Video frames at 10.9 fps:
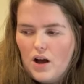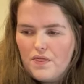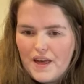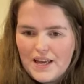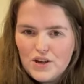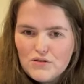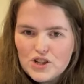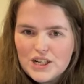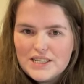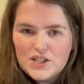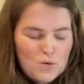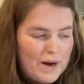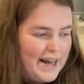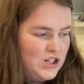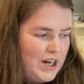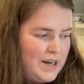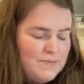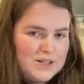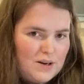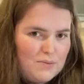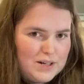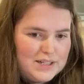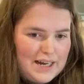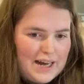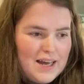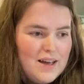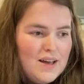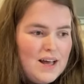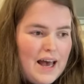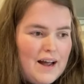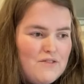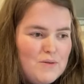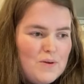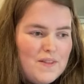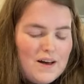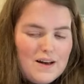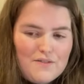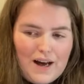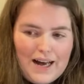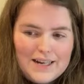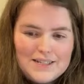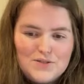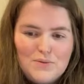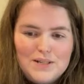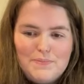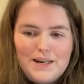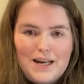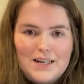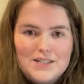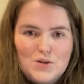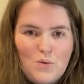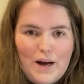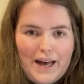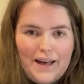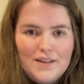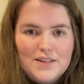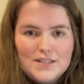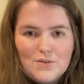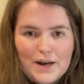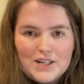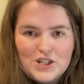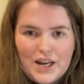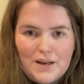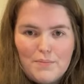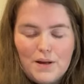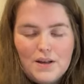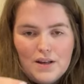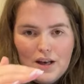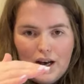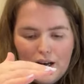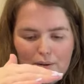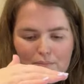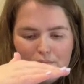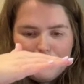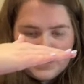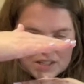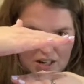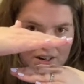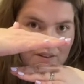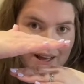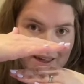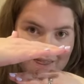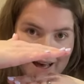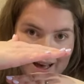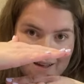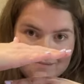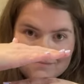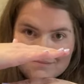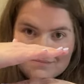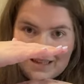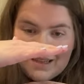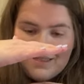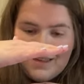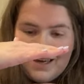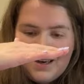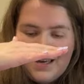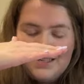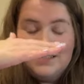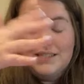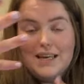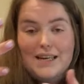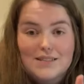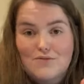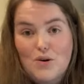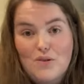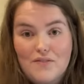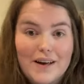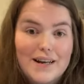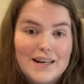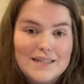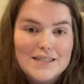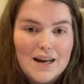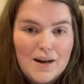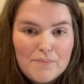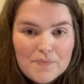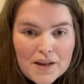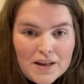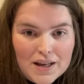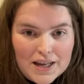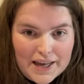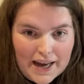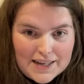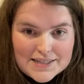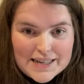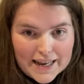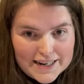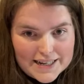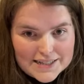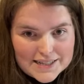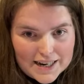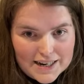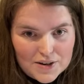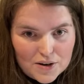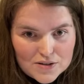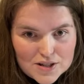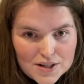They're usually square shaped, I want to say. Every one that I've had has always been like a square shape. It's kind of like that thick, I guess as thick as a roll of vinyl is. Yeah, sadly not.